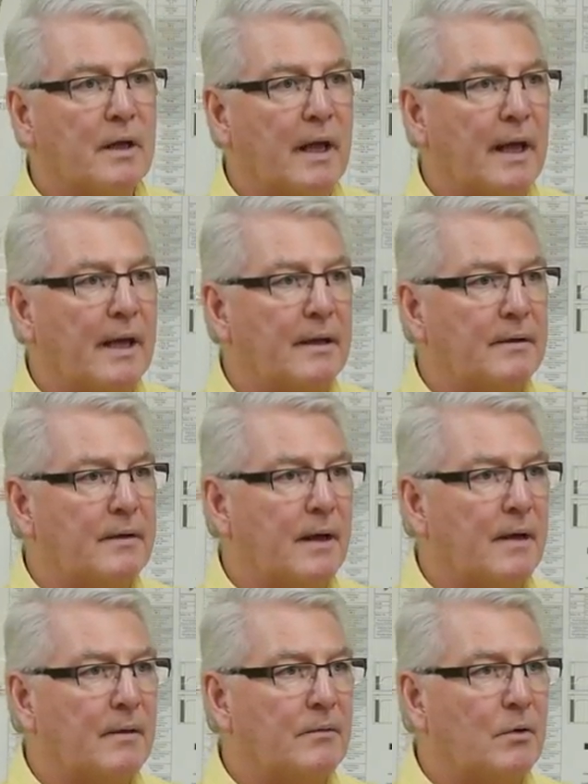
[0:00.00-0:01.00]
and
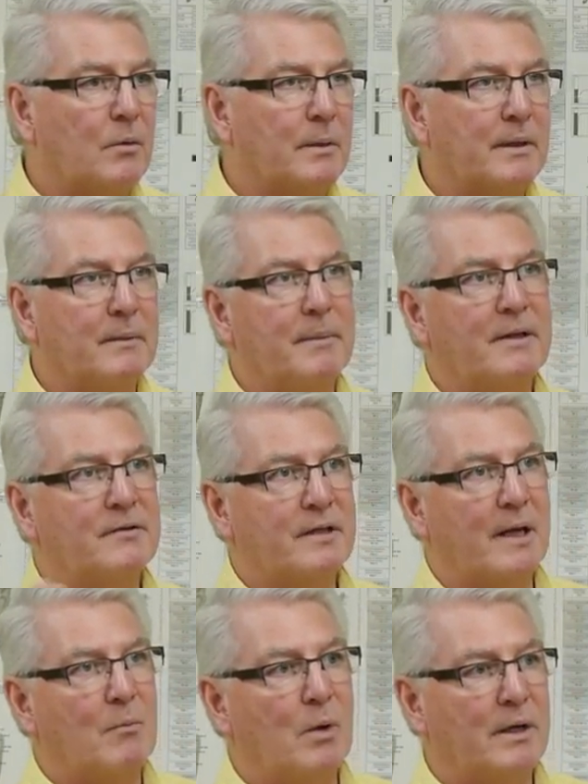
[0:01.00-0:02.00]
uh, normally the
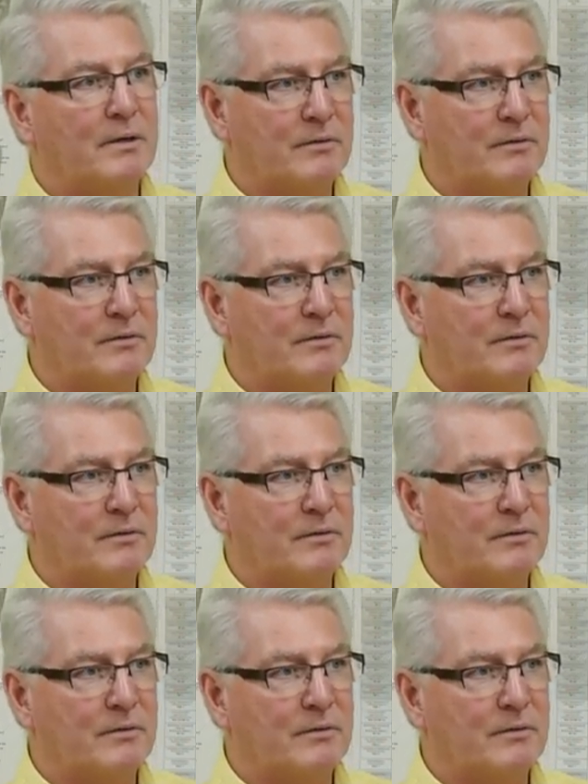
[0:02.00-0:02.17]
basic M1